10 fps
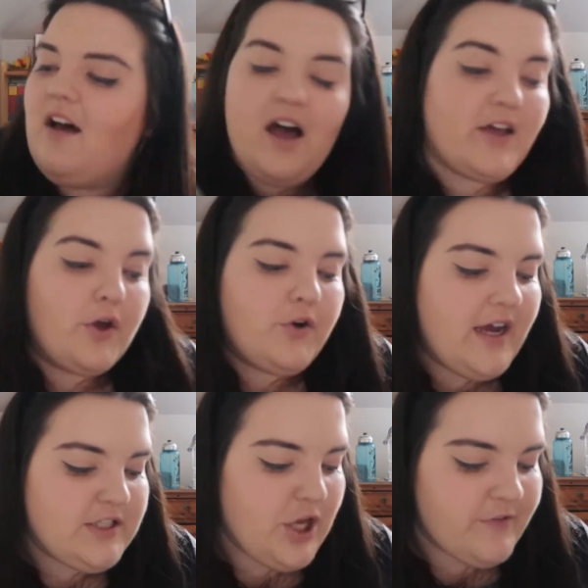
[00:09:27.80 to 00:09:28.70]
I go
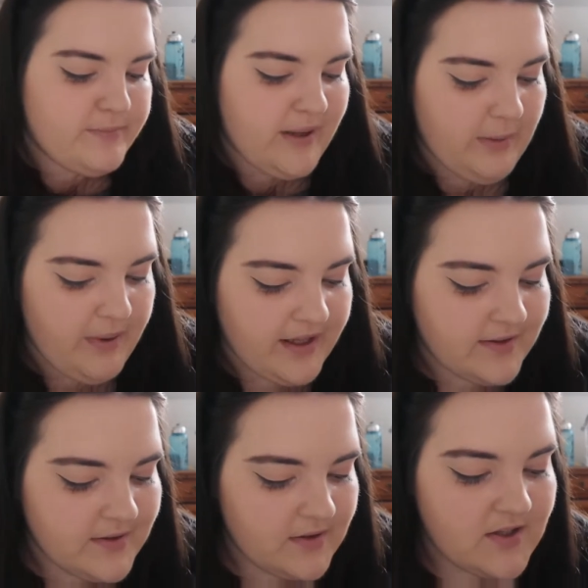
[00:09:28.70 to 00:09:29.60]
crazy over spinny
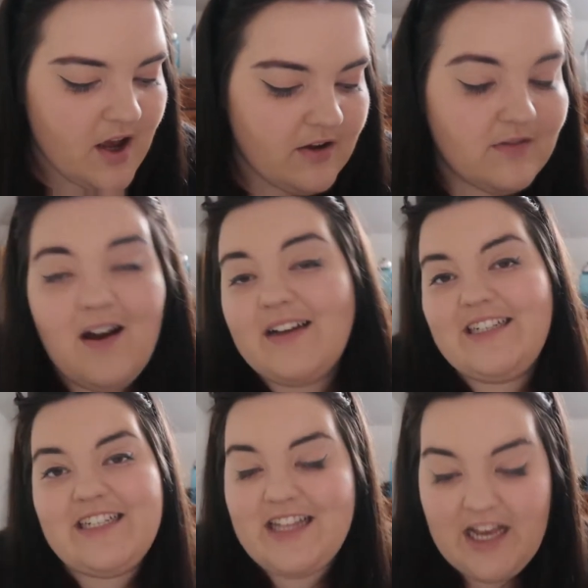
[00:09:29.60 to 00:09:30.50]
pins, so I
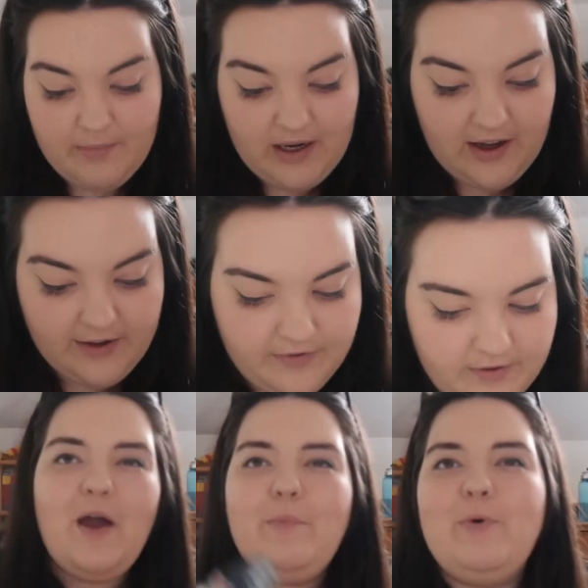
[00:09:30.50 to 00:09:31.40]
needed that in my life.
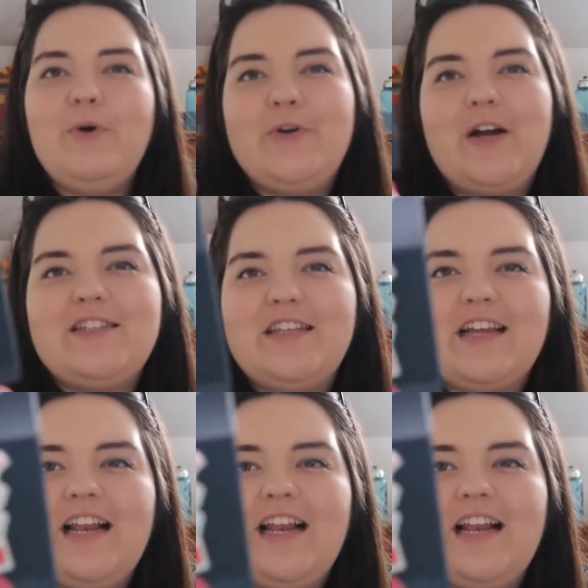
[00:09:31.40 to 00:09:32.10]
I bought a Krusty the